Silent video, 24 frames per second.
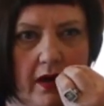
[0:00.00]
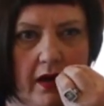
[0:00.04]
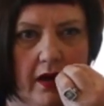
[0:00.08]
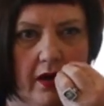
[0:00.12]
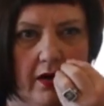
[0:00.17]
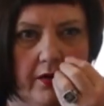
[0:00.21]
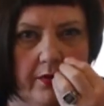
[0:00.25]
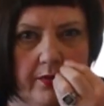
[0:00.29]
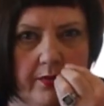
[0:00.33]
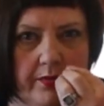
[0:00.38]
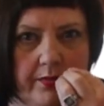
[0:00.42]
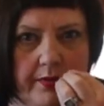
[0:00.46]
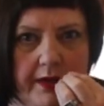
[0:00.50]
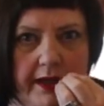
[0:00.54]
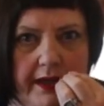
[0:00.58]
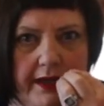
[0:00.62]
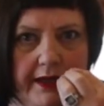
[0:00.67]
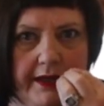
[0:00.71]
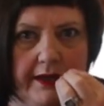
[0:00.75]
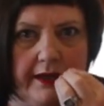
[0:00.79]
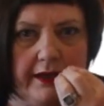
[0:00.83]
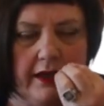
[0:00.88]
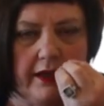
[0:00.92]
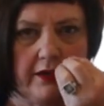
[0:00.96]
are
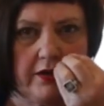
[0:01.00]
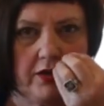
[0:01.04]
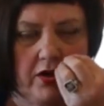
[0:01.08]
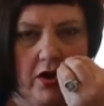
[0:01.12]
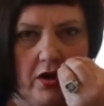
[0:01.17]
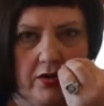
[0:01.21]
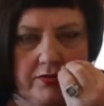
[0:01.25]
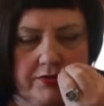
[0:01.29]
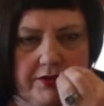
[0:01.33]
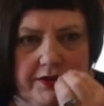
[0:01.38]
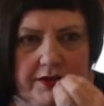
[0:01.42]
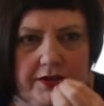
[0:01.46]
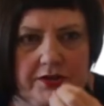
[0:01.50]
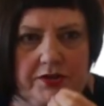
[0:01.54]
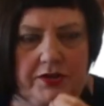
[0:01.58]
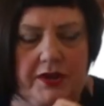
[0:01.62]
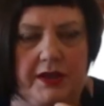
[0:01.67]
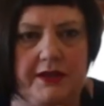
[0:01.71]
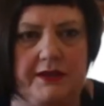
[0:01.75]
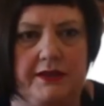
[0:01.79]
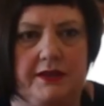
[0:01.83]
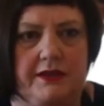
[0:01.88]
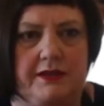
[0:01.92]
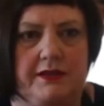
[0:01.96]
really a
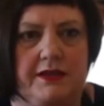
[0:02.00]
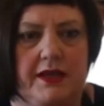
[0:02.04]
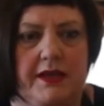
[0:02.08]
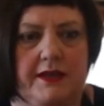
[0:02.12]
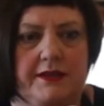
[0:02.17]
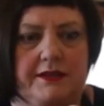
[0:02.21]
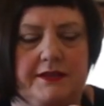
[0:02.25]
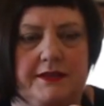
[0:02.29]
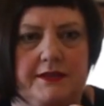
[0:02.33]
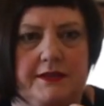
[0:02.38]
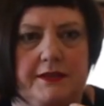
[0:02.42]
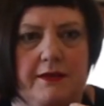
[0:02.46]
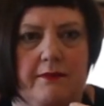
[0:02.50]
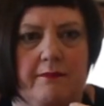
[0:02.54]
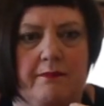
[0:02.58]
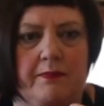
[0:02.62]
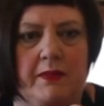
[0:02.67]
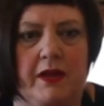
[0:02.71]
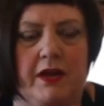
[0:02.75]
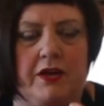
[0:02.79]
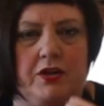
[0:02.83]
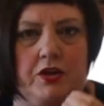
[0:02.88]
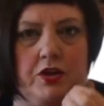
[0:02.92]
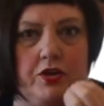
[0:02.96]
concentrated taste.
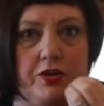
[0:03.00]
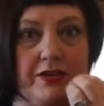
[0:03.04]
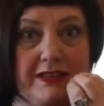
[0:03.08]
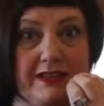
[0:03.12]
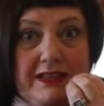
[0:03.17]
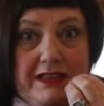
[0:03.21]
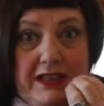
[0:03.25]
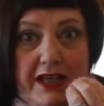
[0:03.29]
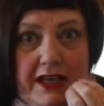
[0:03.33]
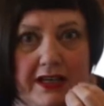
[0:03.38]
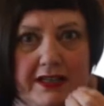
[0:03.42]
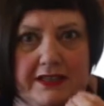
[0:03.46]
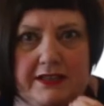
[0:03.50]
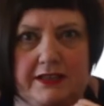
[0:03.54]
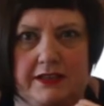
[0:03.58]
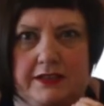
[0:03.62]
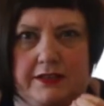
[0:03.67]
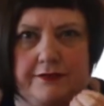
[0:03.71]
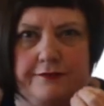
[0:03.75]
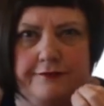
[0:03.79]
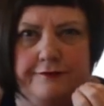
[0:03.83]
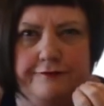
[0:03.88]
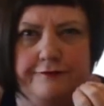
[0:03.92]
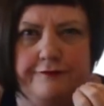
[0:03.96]
You can taste it's
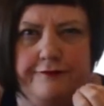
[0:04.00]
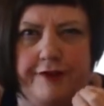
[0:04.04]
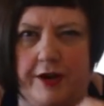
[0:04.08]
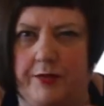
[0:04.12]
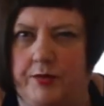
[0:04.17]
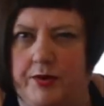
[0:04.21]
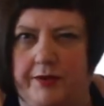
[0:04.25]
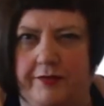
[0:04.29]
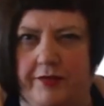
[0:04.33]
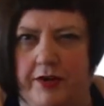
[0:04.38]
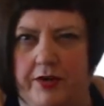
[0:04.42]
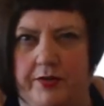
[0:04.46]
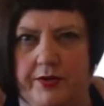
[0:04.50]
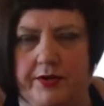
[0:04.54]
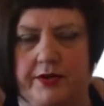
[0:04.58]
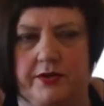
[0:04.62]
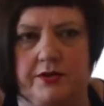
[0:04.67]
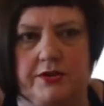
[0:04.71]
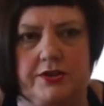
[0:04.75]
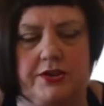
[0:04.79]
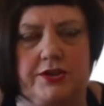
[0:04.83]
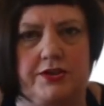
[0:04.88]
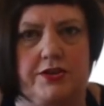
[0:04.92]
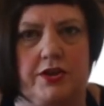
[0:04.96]
very, very
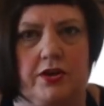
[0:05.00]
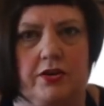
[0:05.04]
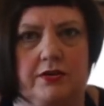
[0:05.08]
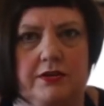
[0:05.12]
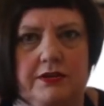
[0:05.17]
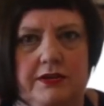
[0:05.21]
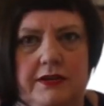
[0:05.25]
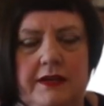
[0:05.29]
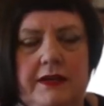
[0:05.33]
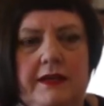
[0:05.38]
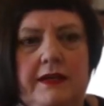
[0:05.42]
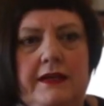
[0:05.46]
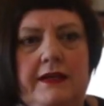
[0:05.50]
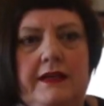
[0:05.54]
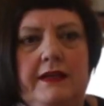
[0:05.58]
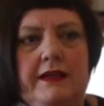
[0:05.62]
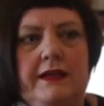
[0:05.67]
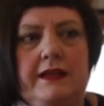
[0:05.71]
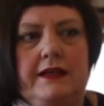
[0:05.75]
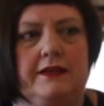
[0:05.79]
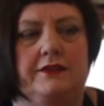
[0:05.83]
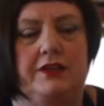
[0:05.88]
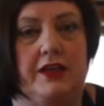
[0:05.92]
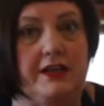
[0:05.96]
good salt.
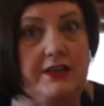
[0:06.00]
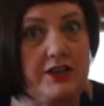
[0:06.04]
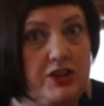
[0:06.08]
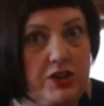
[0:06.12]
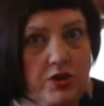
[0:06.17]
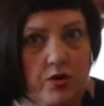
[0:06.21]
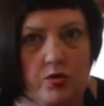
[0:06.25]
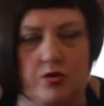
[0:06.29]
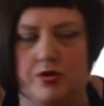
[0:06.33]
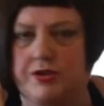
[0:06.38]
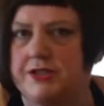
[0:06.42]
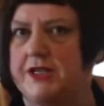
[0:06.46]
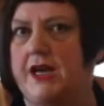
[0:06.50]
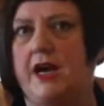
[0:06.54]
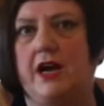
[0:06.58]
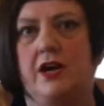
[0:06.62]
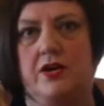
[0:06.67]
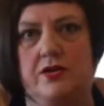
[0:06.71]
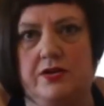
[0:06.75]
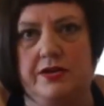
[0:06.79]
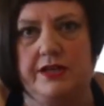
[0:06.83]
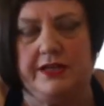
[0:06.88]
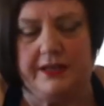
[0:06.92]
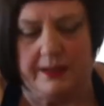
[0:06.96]
They source
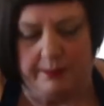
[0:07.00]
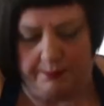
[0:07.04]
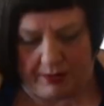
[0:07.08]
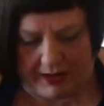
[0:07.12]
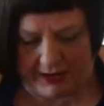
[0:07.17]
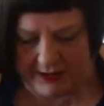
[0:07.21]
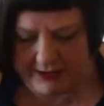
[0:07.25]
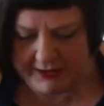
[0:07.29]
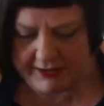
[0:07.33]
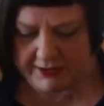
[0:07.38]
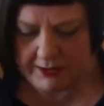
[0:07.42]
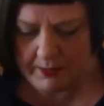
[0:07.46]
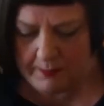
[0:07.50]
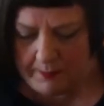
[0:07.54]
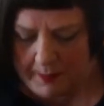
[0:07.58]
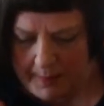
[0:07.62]
only the best.